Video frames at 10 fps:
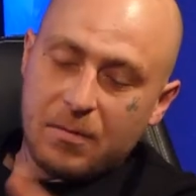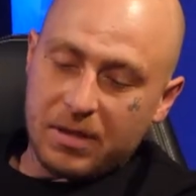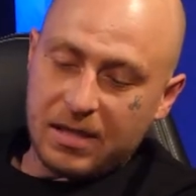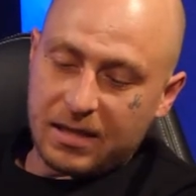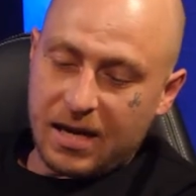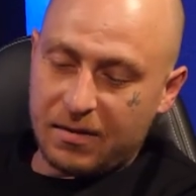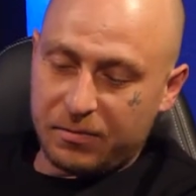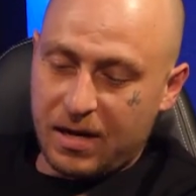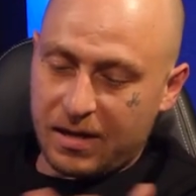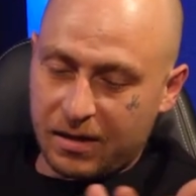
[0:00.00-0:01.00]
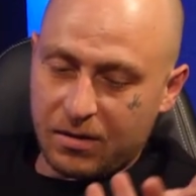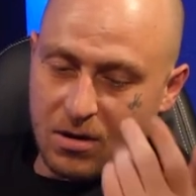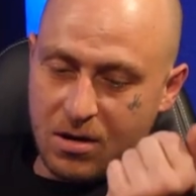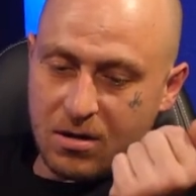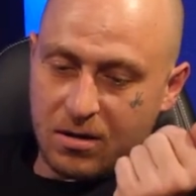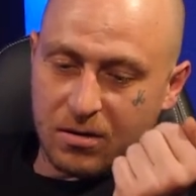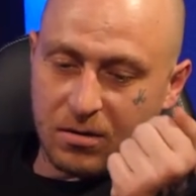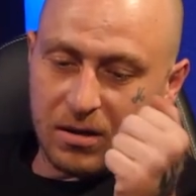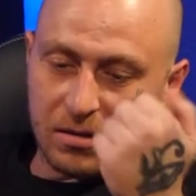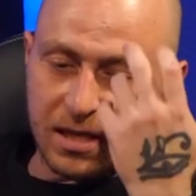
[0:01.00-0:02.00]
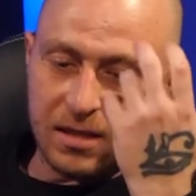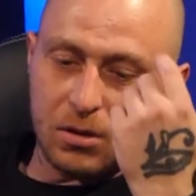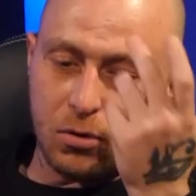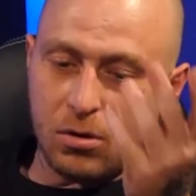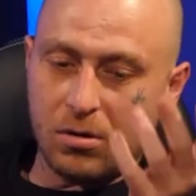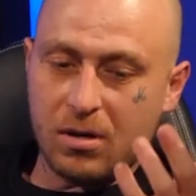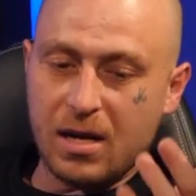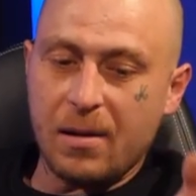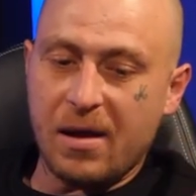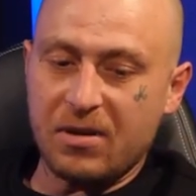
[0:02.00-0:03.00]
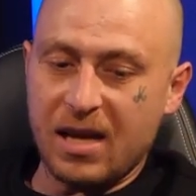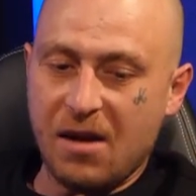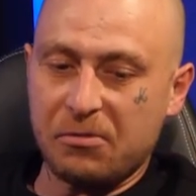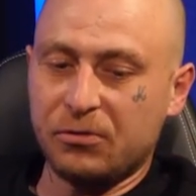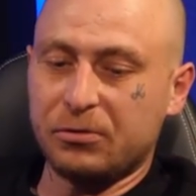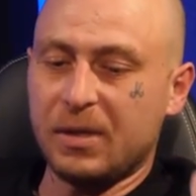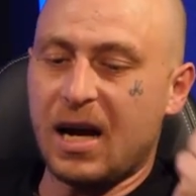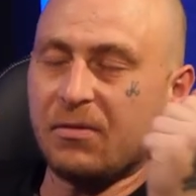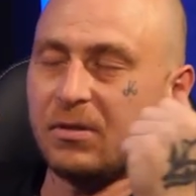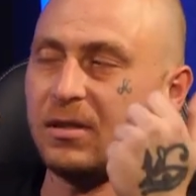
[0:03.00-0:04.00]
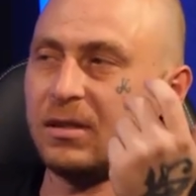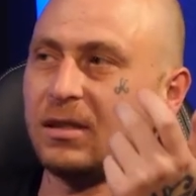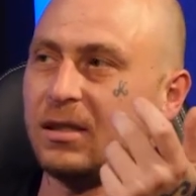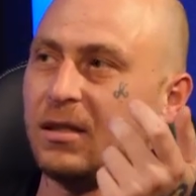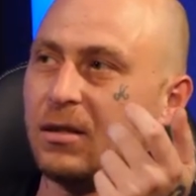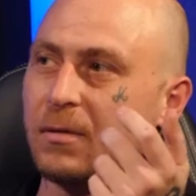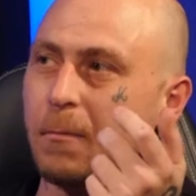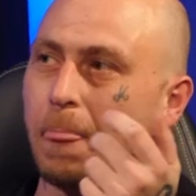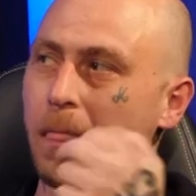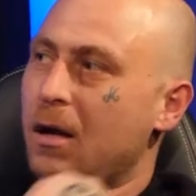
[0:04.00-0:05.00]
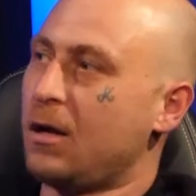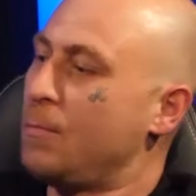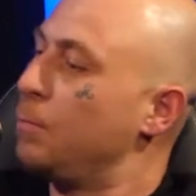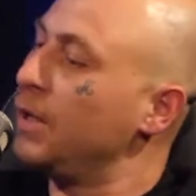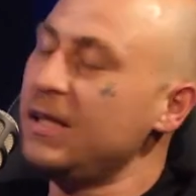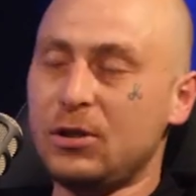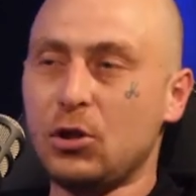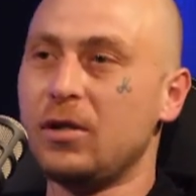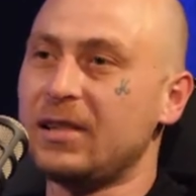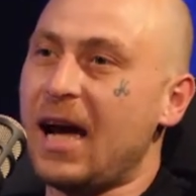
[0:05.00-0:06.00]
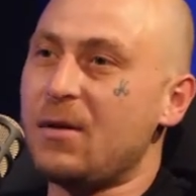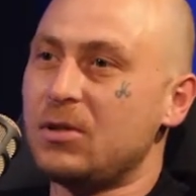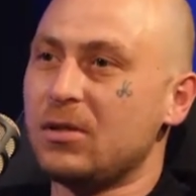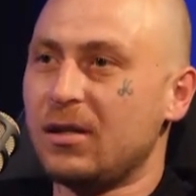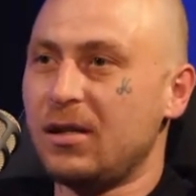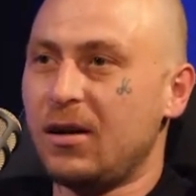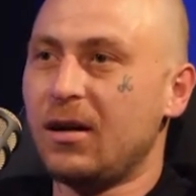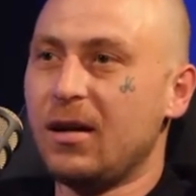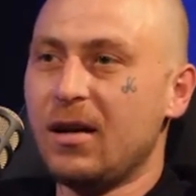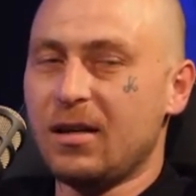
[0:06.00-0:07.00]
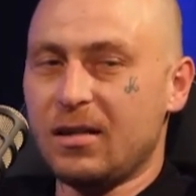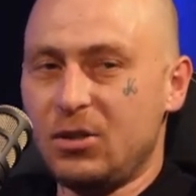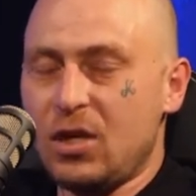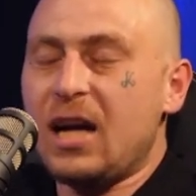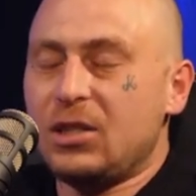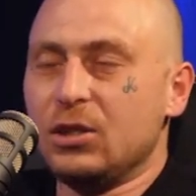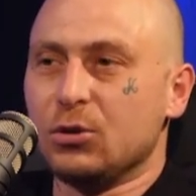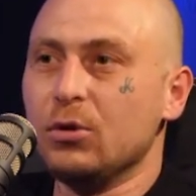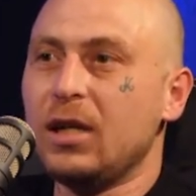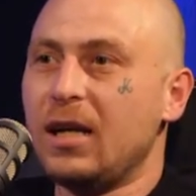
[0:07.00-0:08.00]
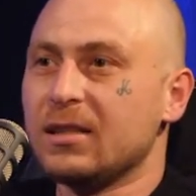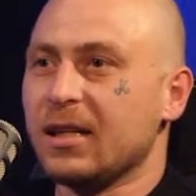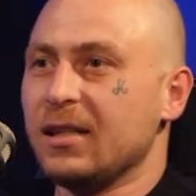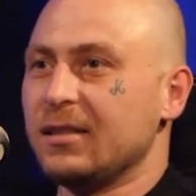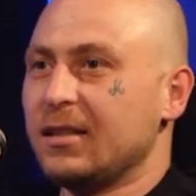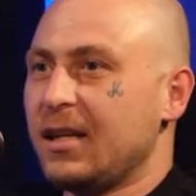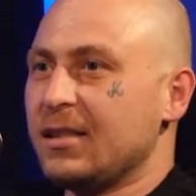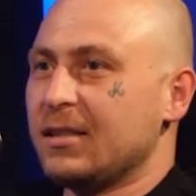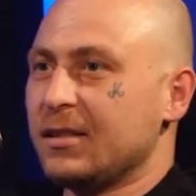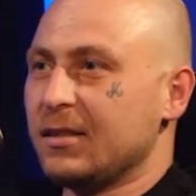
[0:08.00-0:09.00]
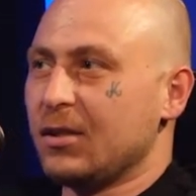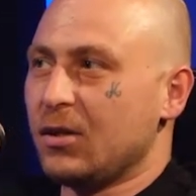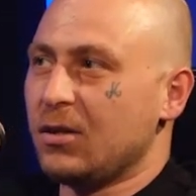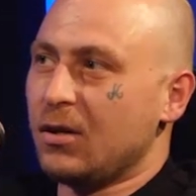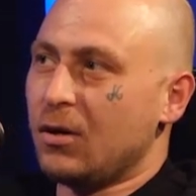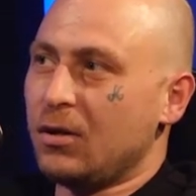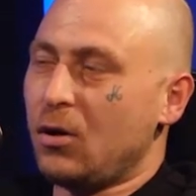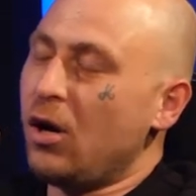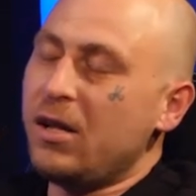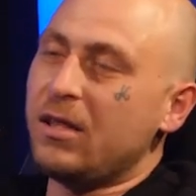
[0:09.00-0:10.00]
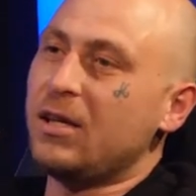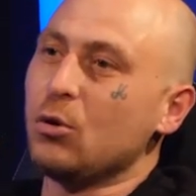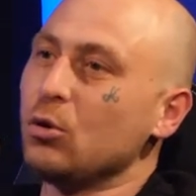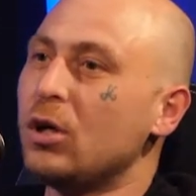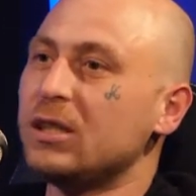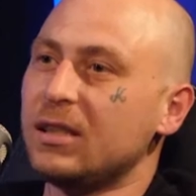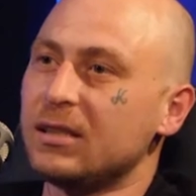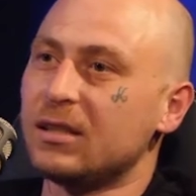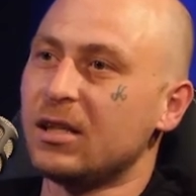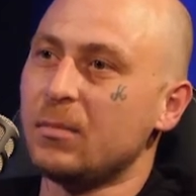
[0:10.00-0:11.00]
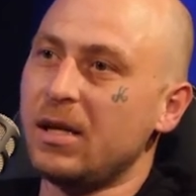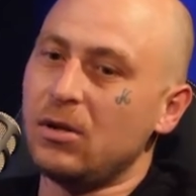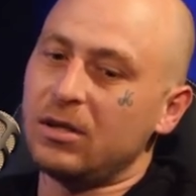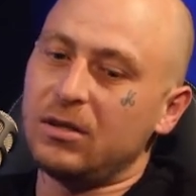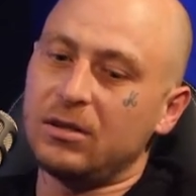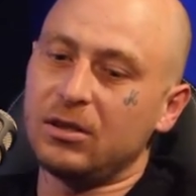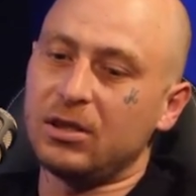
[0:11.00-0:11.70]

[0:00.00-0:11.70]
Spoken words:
But this cunt, fucking, I answered the call. I ended up having a yarn for him for about half an hour. He's completely turned the tables. He's like, you know, you're actually a good cunt, Skeaz. I didn't think you were like this. Do you know what I mean?